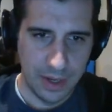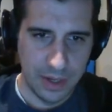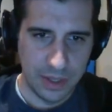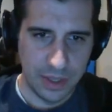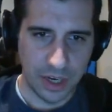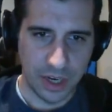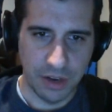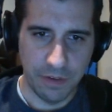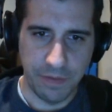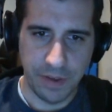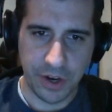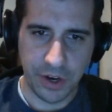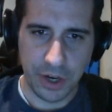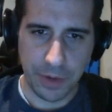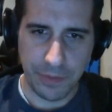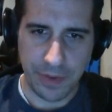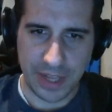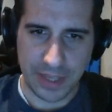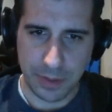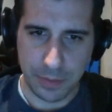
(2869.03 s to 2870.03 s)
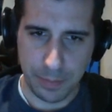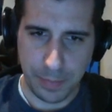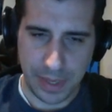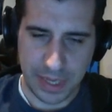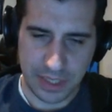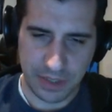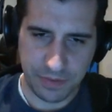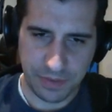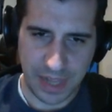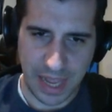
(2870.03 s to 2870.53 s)
The configure
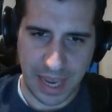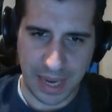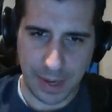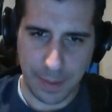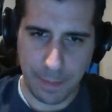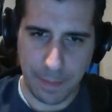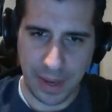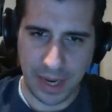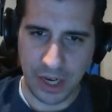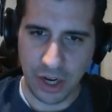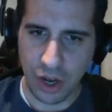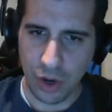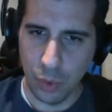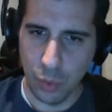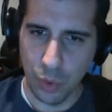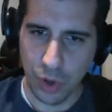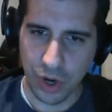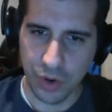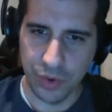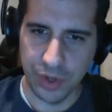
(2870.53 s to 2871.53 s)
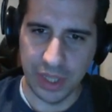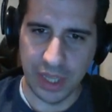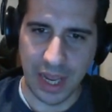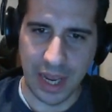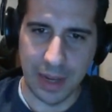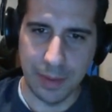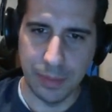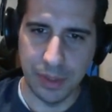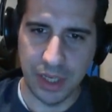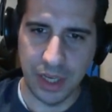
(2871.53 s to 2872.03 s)
depends flag may not work
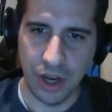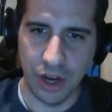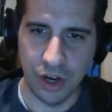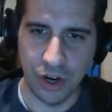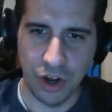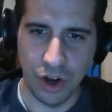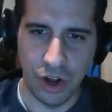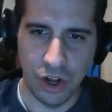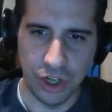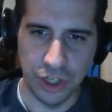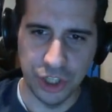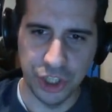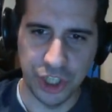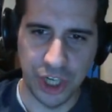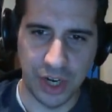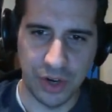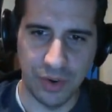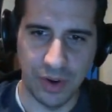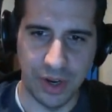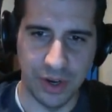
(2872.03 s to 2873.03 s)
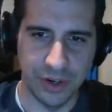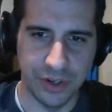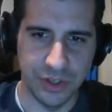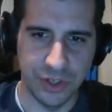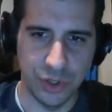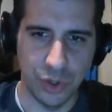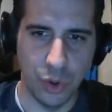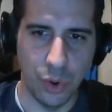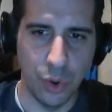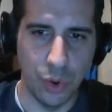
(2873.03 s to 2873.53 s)
reliably on all
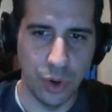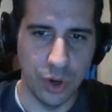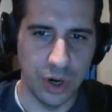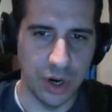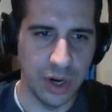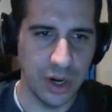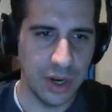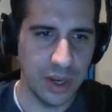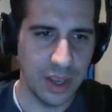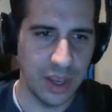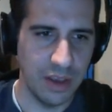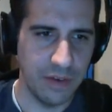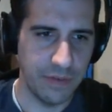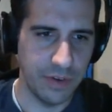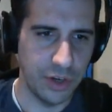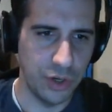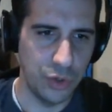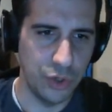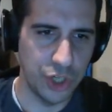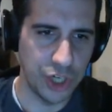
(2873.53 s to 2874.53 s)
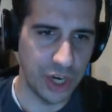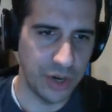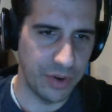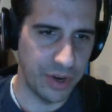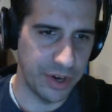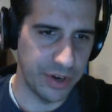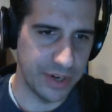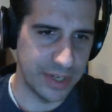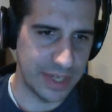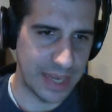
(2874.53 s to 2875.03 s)
generators, or if a new
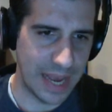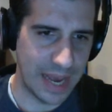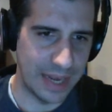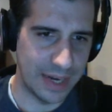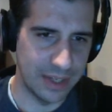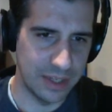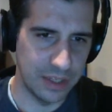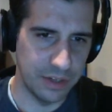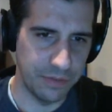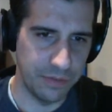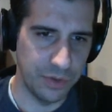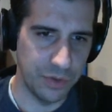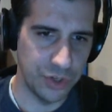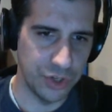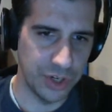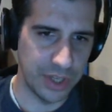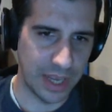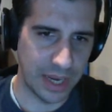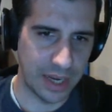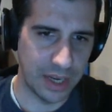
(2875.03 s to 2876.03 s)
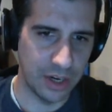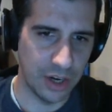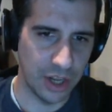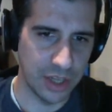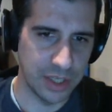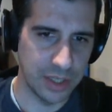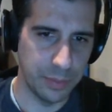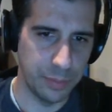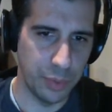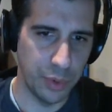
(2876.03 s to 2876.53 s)
generator is added in the future that
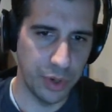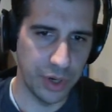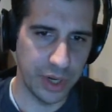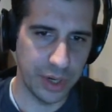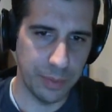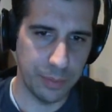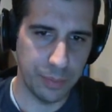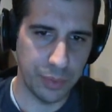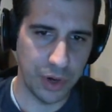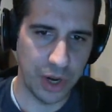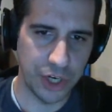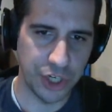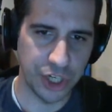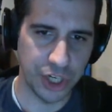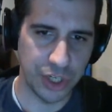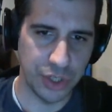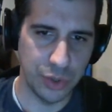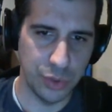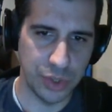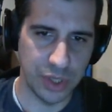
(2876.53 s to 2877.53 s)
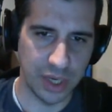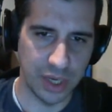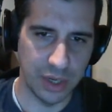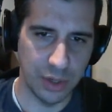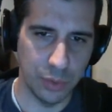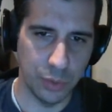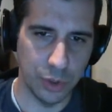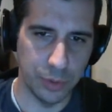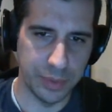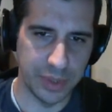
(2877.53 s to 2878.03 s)
cannot support it, projects using
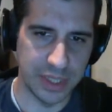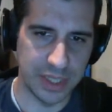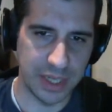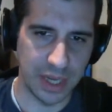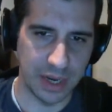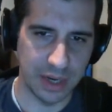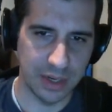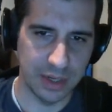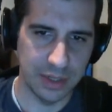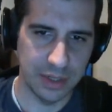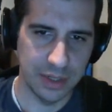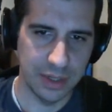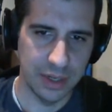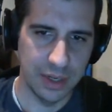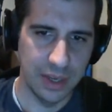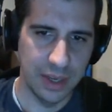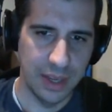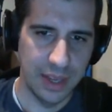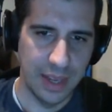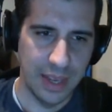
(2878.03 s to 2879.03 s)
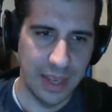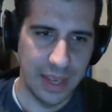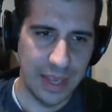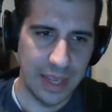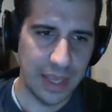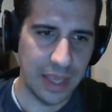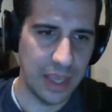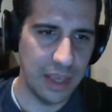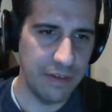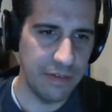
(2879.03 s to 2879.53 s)
it will be stuck.
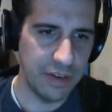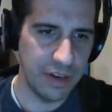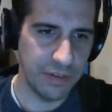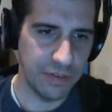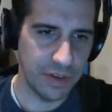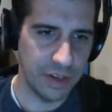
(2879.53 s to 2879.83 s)
Even if